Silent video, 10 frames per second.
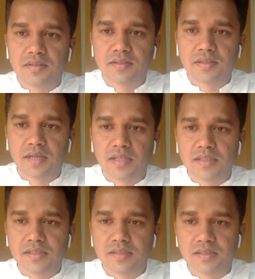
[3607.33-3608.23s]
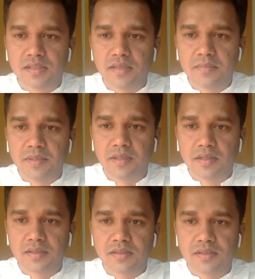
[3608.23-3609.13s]
So Rajesh ji and
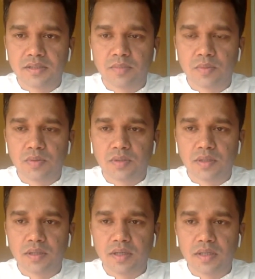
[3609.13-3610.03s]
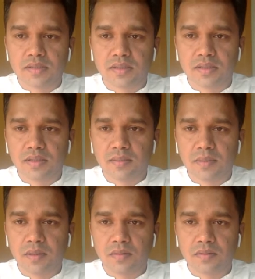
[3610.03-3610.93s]
Meenakshi ji both are asking
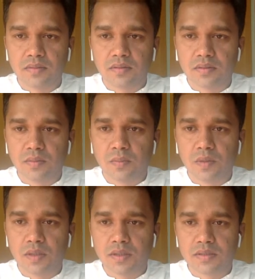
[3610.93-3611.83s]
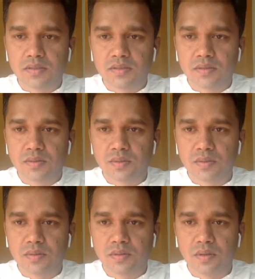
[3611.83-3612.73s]
about what is
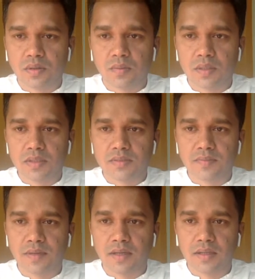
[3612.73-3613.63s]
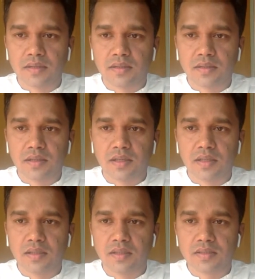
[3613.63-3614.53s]
truth or what is fact,
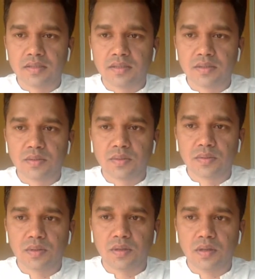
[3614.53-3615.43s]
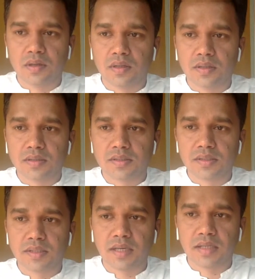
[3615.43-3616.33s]
and is it truth or is it
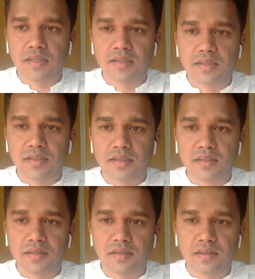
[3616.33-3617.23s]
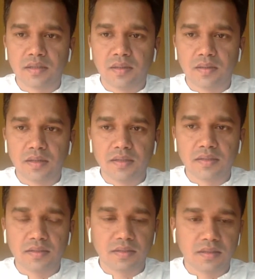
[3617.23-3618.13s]
reality or
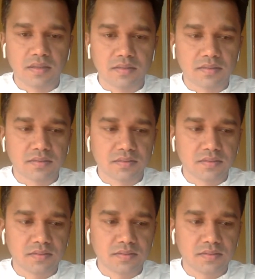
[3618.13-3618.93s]
anything else?